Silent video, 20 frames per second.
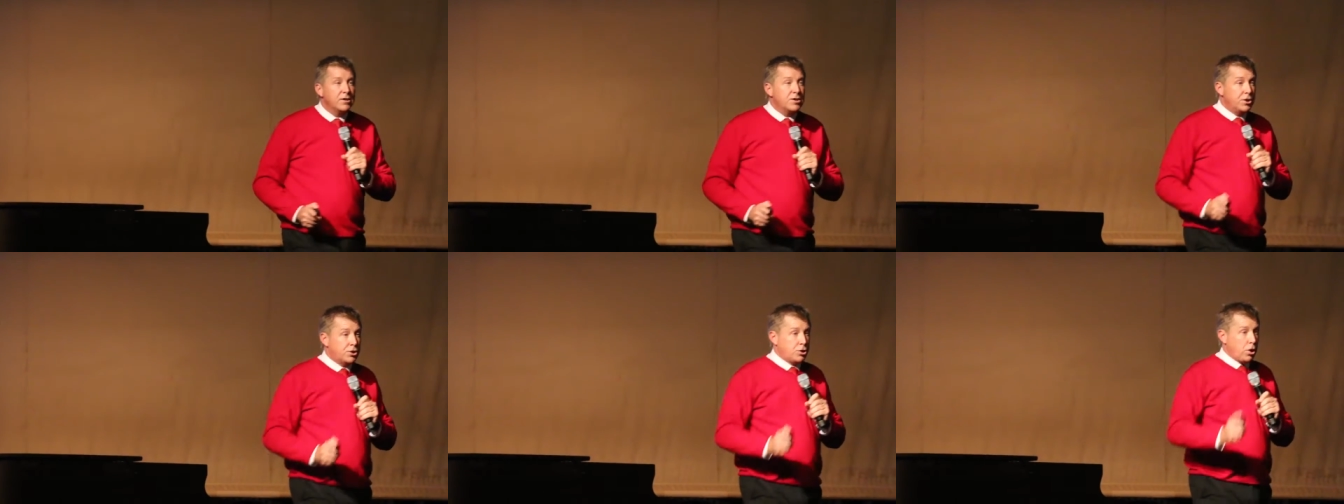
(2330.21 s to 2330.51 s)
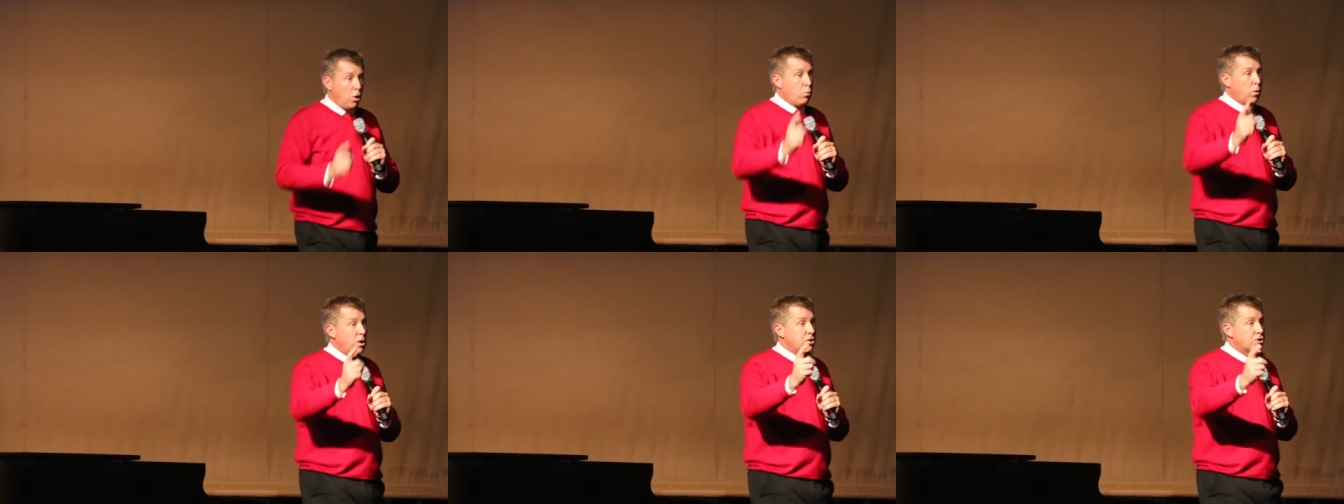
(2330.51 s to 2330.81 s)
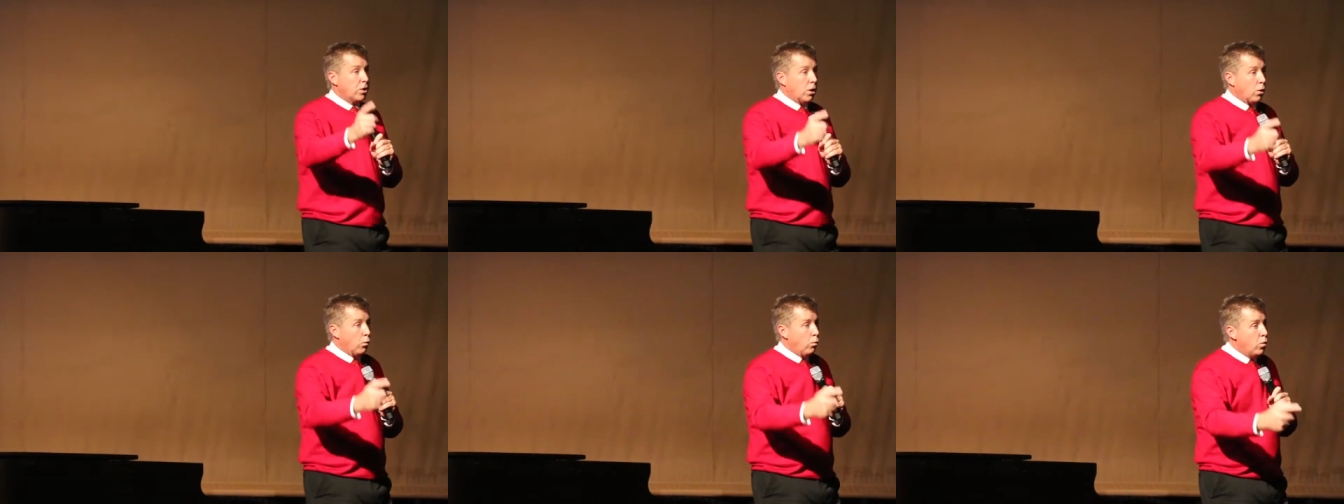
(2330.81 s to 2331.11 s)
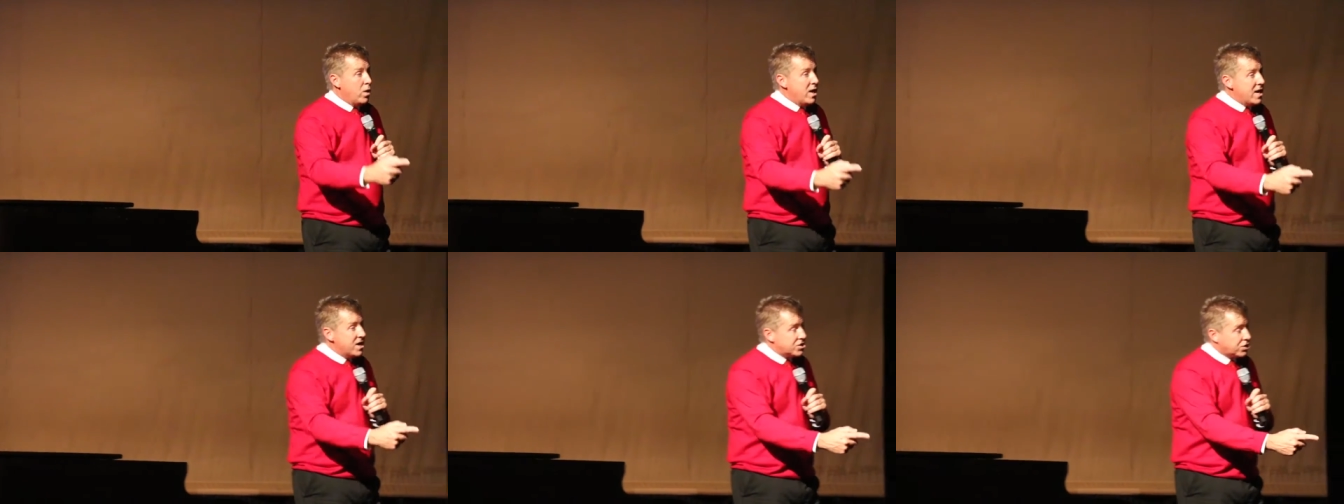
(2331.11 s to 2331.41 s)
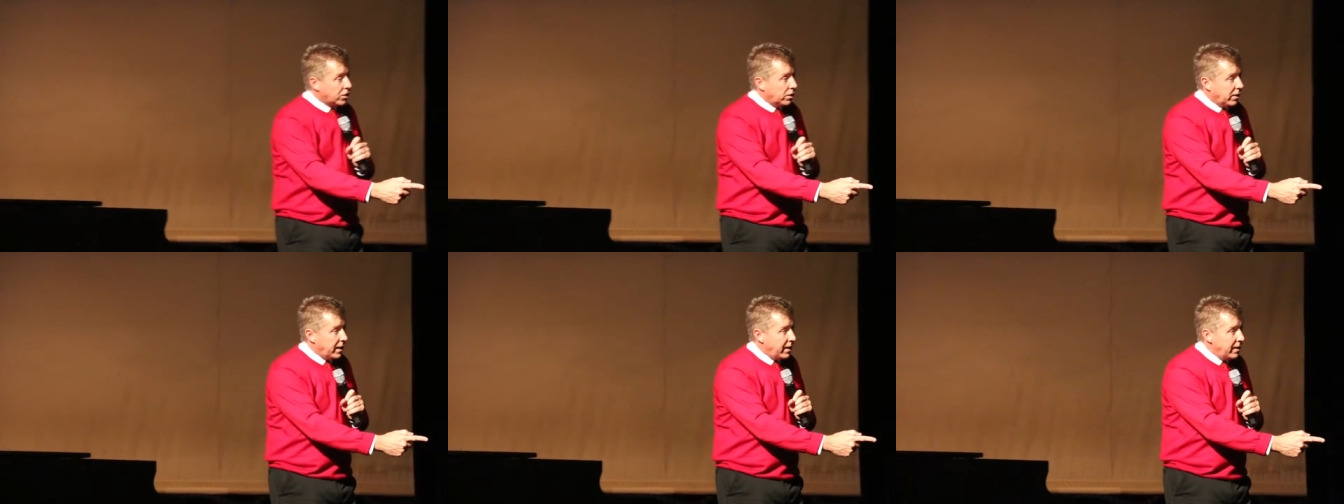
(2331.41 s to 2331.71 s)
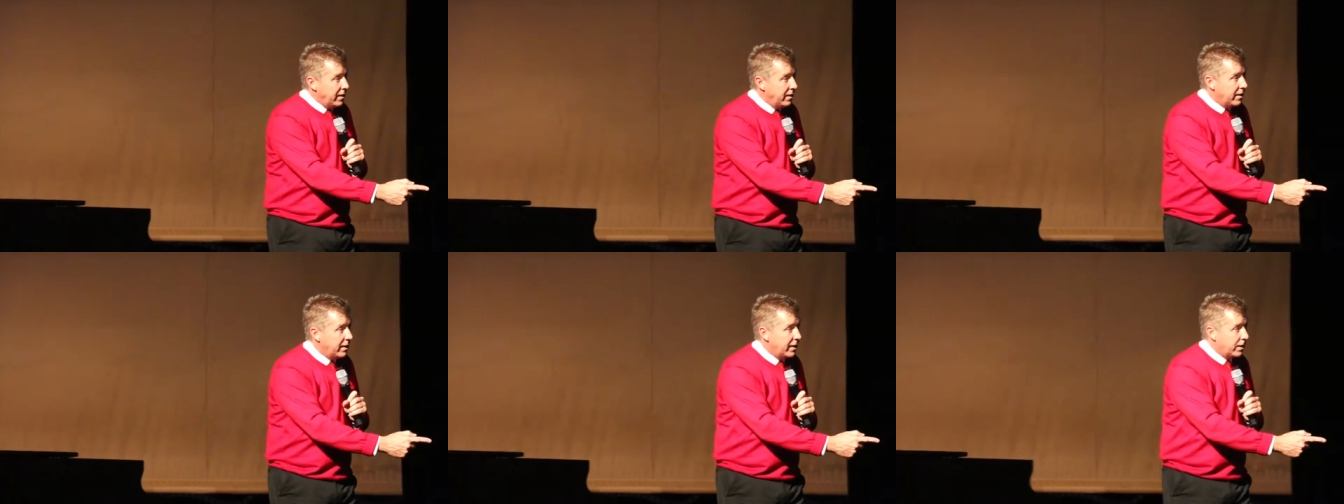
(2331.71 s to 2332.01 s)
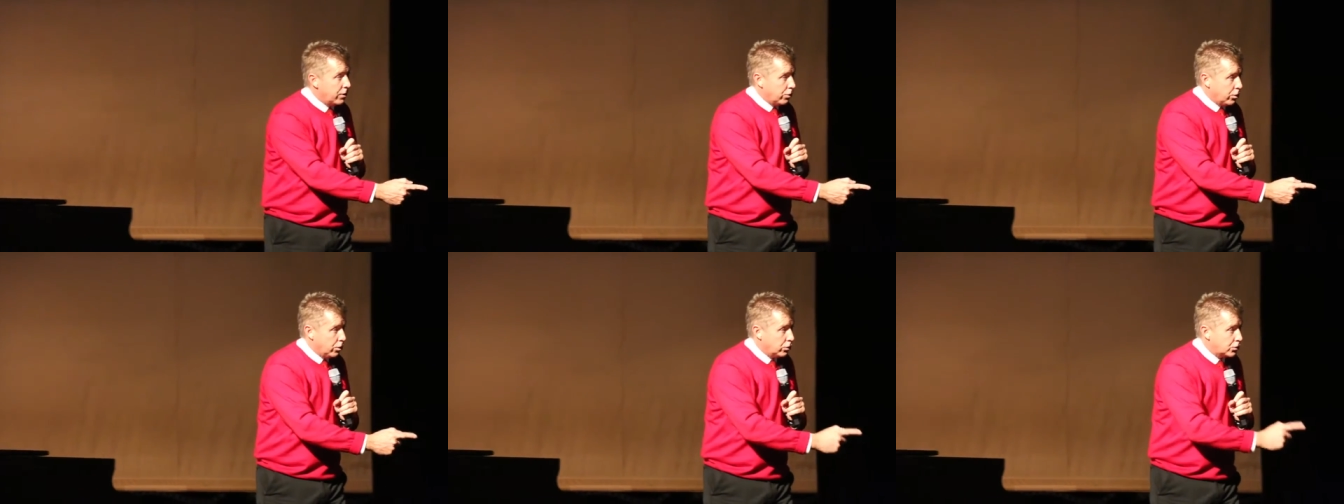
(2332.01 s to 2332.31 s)
See, Joe Russell originally
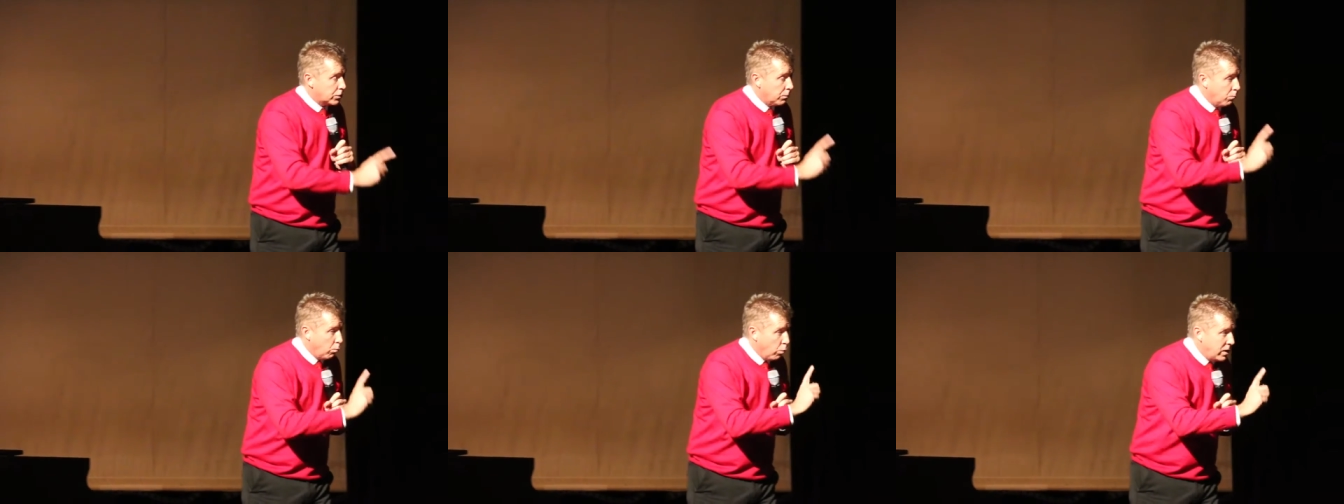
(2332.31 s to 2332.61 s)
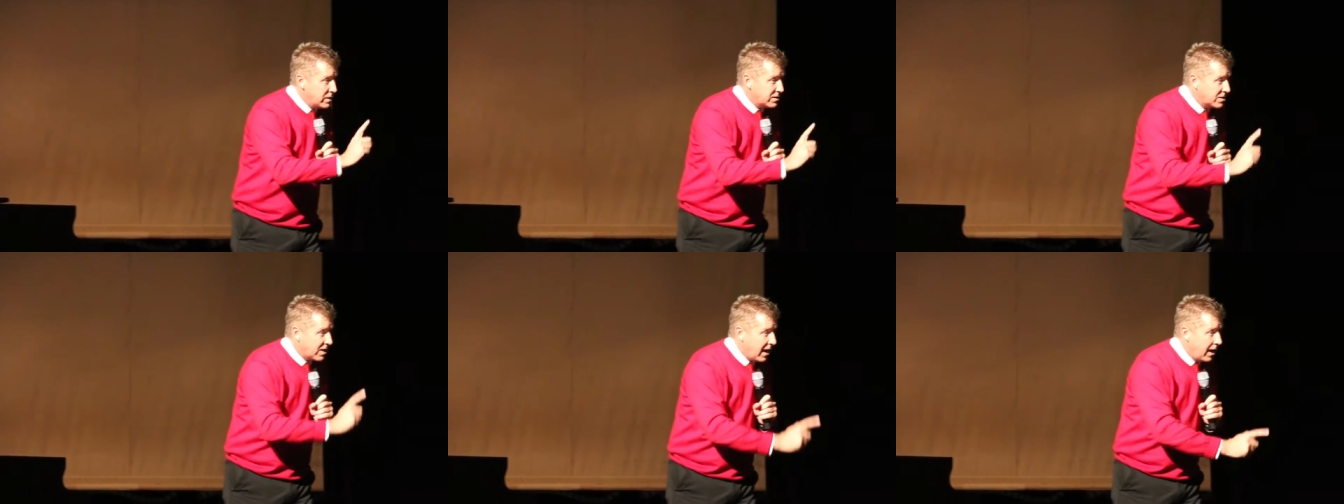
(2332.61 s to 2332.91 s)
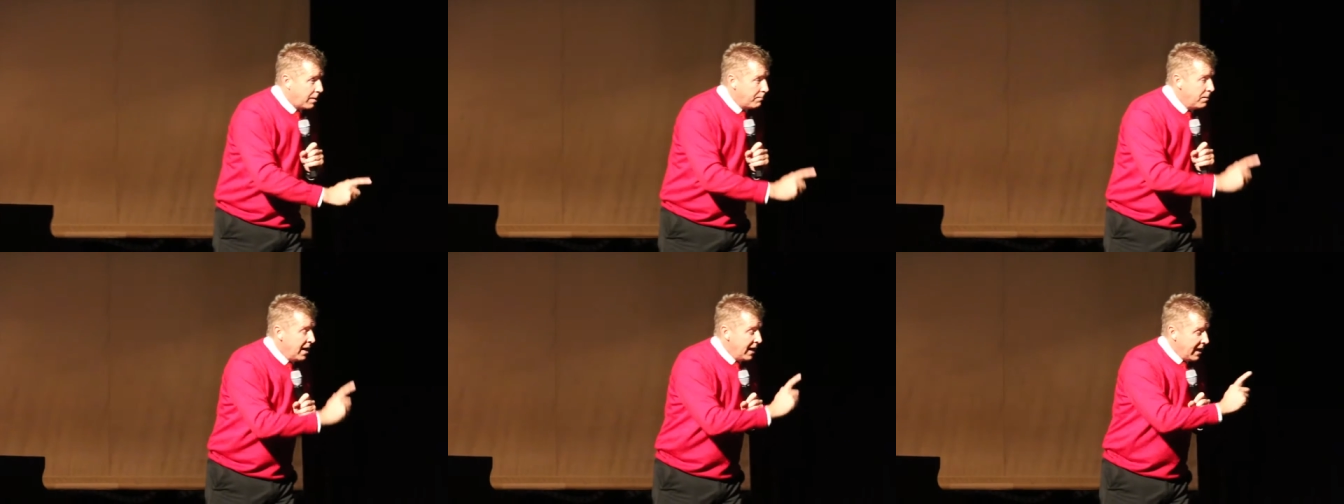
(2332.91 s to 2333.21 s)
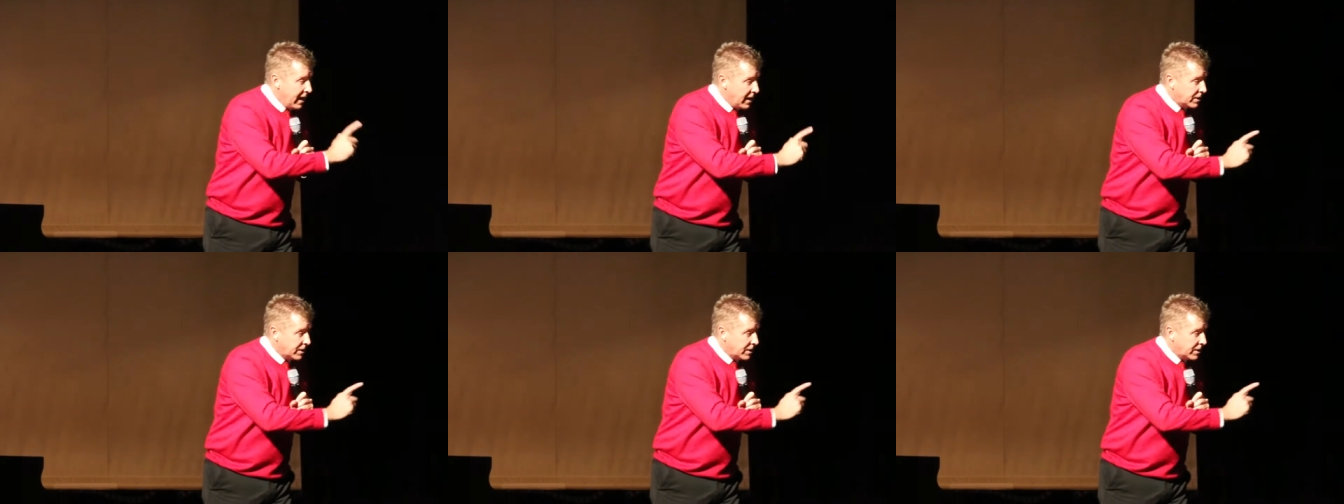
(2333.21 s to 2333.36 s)
introduced him one time